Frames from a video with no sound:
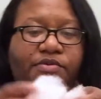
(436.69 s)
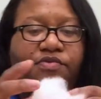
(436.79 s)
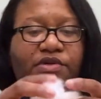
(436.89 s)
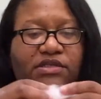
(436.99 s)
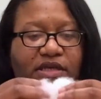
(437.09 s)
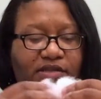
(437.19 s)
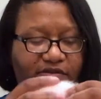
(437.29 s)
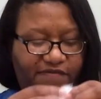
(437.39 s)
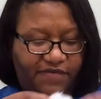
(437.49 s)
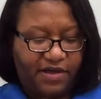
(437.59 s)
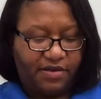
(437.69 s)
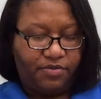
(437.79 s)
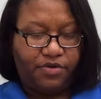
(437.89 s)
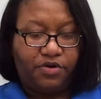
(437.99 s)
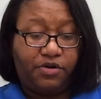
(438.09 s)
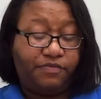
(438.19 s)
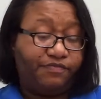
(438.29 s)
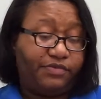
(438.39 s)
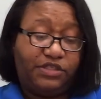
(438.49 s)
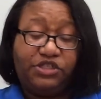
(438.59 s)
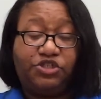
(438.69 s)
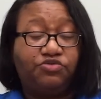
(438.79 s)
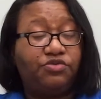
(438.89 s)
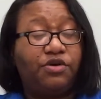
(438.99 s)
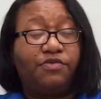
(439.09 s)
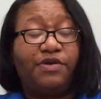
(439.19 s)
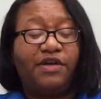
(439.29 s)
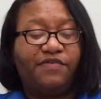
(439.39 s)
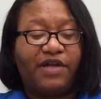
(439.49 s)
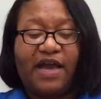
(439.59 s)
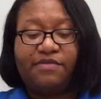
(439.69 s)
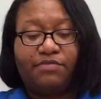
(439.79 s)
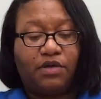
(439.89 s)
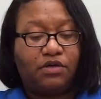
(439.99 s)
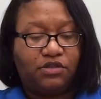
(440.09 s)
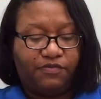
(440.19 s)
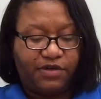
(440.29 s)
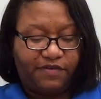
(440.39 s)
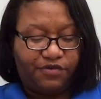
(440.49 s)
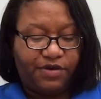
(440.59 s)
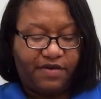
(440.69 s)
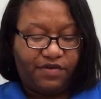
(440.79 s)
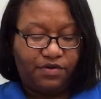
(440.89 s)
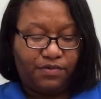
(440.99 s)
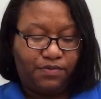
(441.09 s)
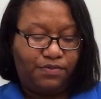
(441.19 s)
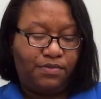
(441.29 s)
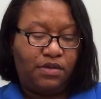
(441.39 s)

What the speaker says: You want to take that fiber or tissue or whatever, cotton balls or whatever you have at home,